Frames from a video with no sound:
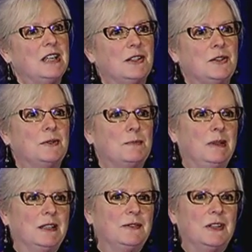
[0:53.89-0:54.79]
tell you a
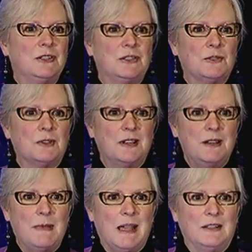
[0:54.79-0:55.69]
bit of the story
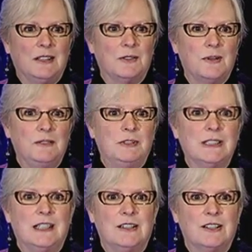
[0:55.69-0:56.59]
about the Grateful
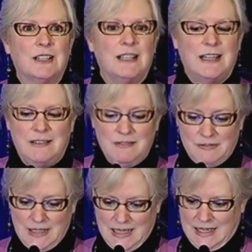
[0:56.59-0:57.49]
Dead archive